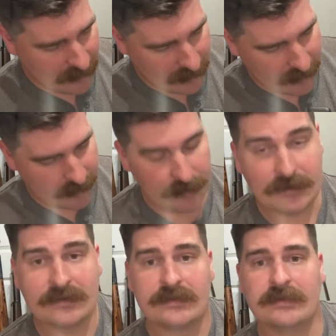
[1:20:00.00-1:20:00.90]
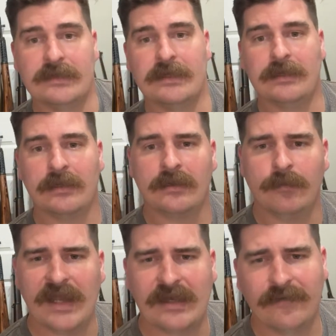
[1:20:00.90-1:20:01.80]
And let's see,
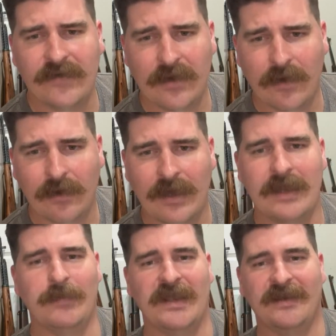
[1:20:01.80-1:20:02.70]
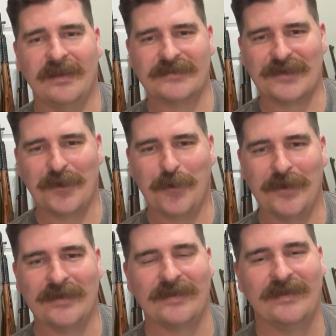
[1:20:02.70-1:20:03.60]
Man in VR. Hey man, how's it
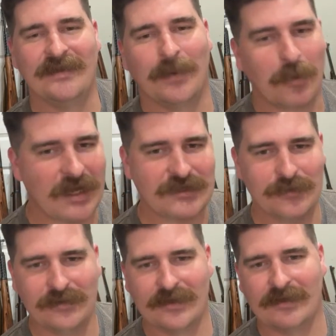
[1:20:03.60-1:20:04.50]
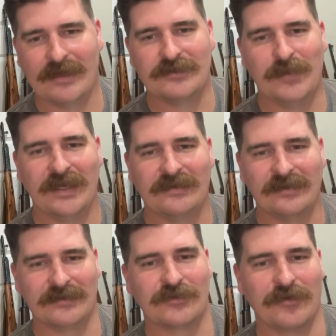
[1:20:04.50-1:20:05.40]
going? I'm glad you made it to
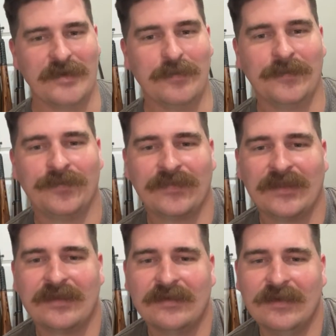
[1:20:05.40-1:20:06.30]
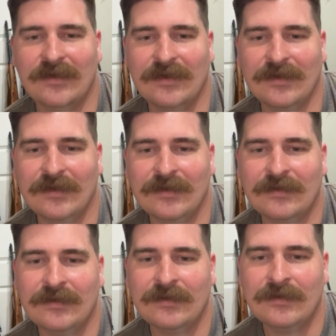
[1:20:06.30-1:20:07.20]
the stream. Uh,
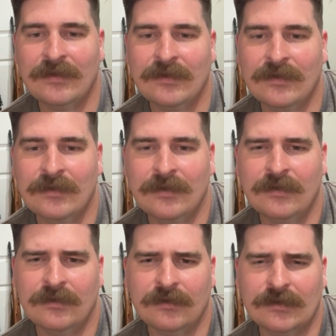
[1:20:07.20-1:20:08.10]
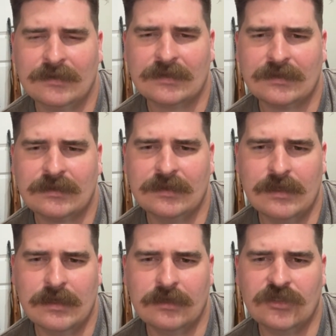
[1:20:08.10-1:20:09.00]
let's
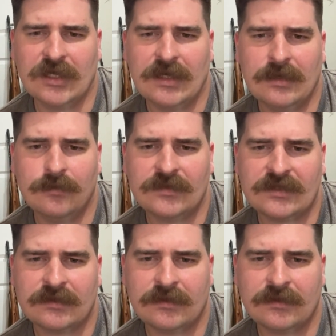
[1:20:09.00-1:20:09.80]
see, James.